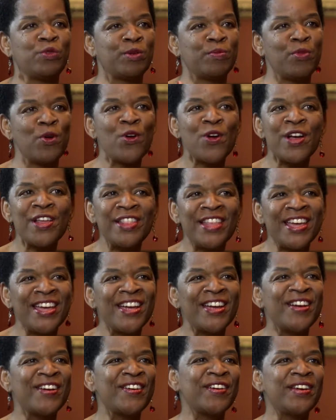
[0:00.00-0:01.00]
were born
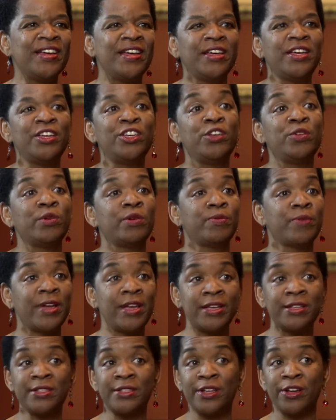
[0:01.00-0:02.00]
there, you were
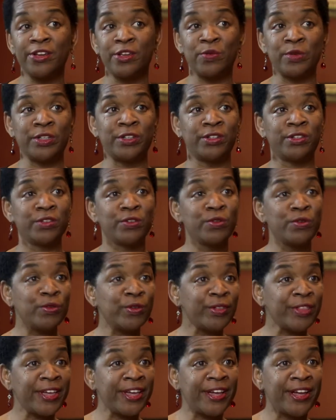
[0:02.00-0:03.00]
raised there, you went to
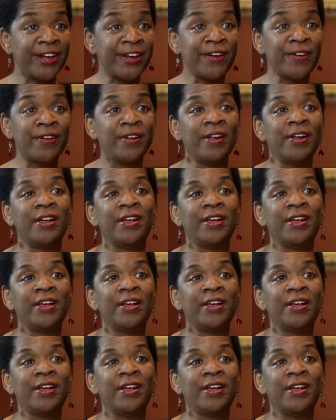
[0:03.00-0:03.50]
school there.